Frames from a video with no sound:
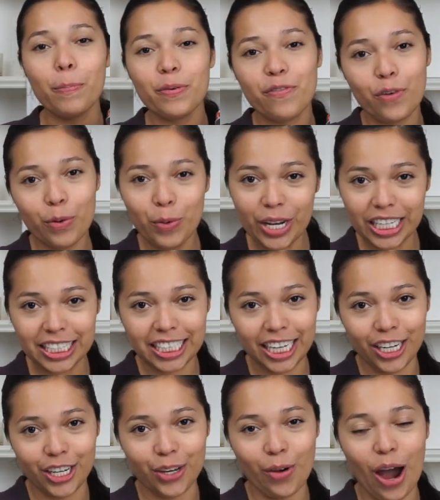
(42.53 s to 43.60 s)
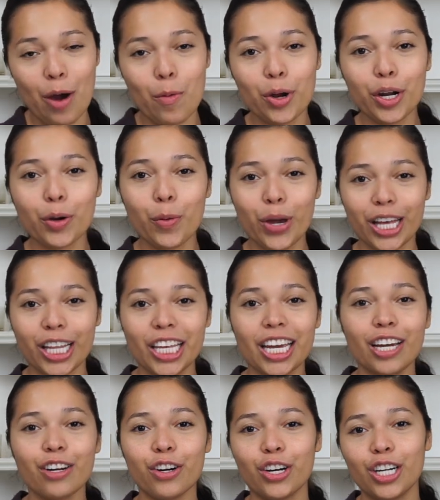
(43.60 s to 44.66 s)
But before we continue, I want to
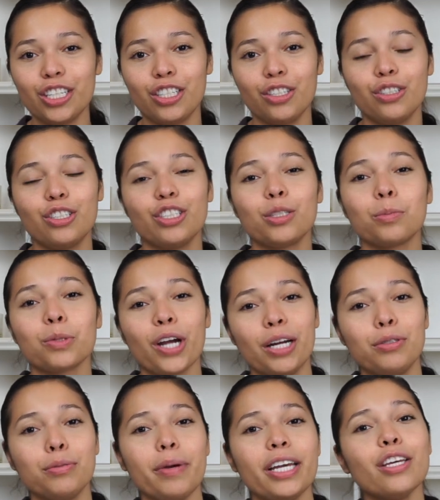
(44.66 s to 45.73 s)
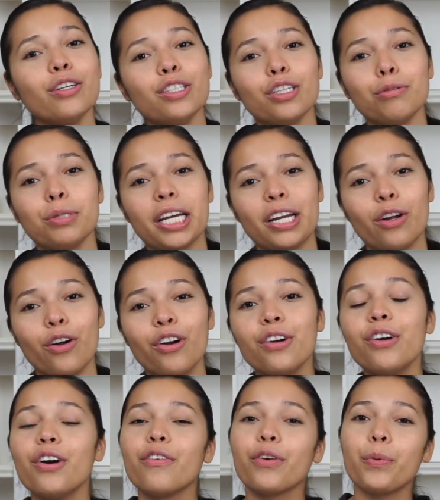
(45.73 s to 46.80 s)
quickly encourage you to subscribe to my YouTube channel
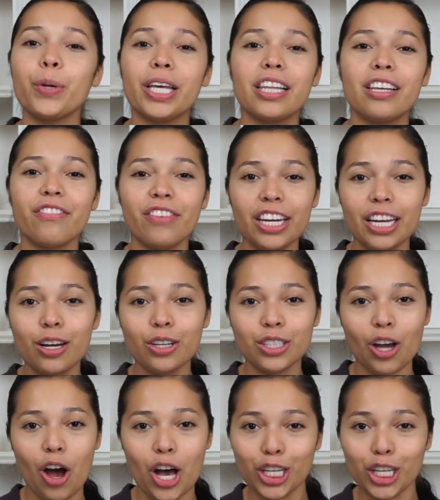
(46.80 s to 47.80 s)
for weekly videos.